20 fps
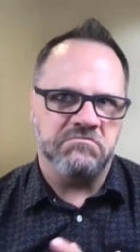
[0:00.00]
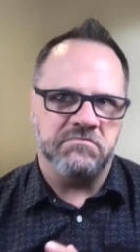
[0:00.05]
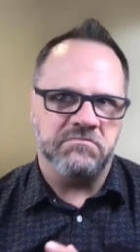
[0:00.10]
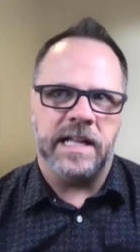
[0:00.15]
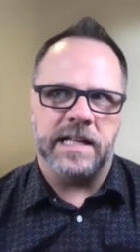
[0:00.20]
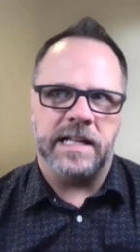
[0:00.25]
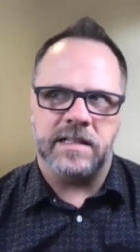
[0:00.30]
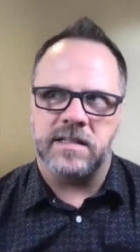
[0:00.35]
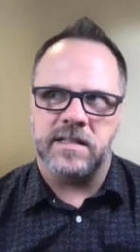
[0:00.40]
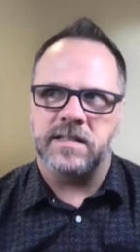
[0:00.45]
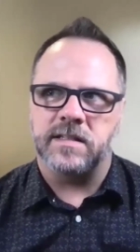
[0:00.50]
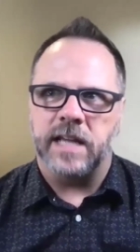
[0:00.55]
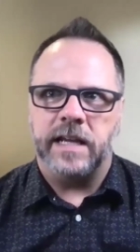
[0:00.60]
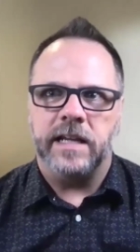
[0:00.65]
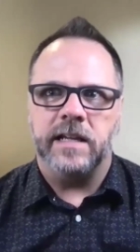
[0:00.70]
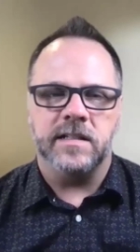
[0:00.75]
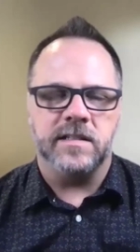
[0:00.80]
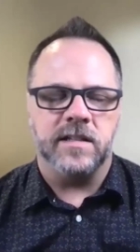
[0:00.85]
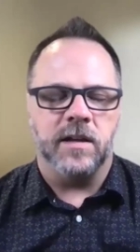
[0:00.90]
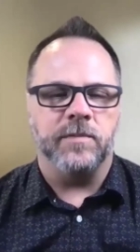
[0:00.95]
That's
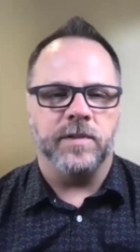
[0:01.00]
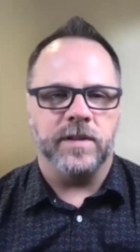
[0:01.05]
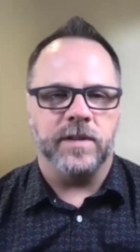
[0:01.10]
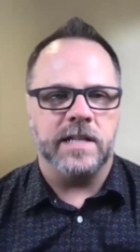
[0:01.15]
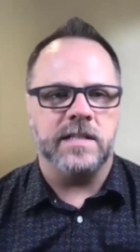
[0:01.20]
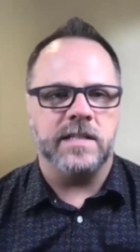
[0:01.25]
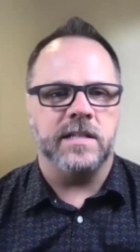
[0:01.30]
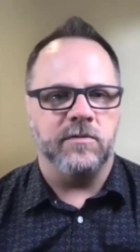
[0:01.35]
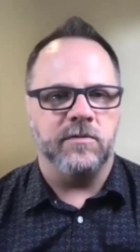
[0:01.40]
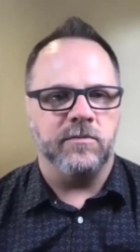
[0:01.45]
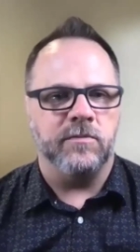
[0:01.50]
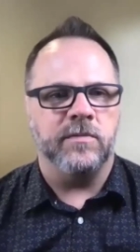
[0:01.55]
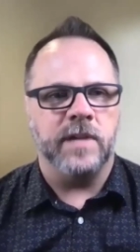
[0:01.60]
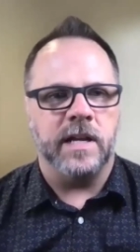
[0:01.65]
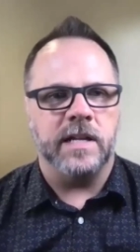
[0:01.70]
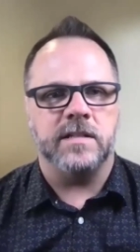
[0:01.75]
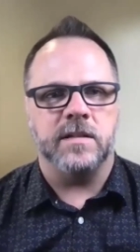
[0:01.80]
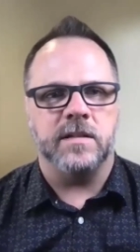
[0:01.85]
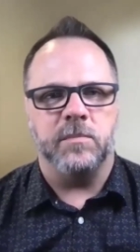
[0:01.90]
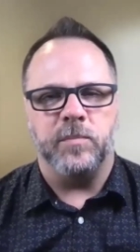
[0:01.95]
saying something.
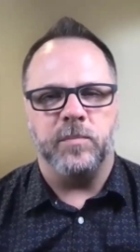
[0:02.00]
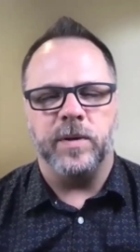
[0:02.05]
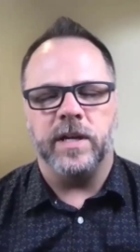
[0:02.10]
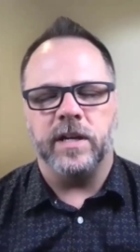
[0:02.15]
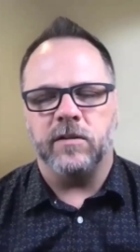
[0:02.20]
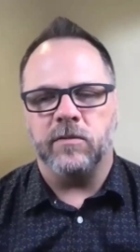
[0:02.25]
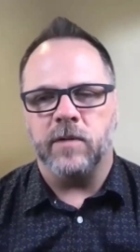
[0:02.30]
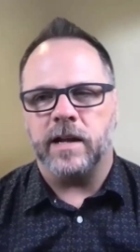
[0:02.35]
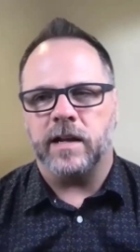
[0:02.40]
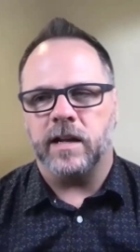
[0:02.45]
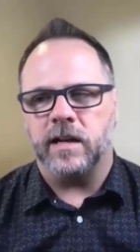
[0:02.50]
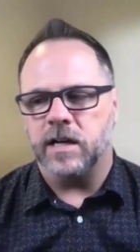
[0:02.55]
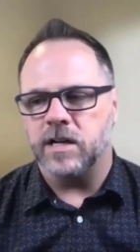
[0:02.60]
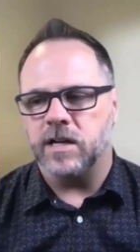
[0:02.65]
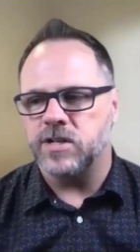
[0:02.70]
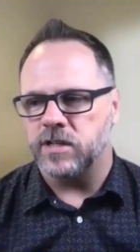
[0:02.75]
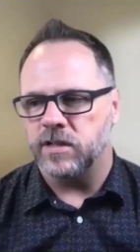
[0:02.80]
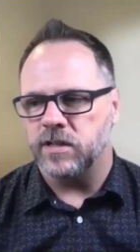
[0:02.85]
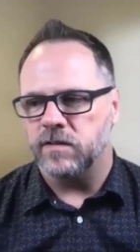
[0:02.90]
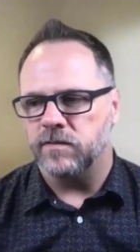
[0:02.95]
That's a big
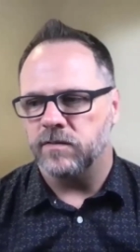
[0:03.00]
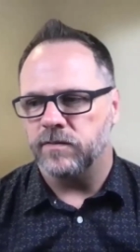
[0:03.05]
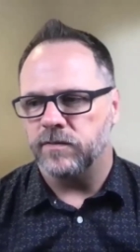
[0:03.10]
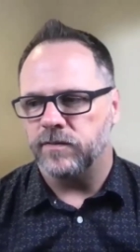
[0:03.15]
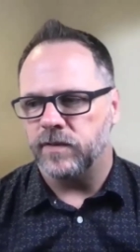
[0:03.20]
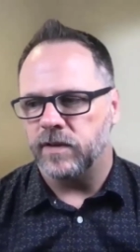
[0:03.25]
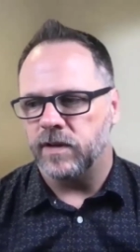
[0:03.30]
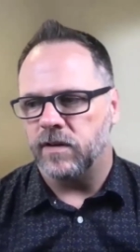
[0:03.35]
recognition of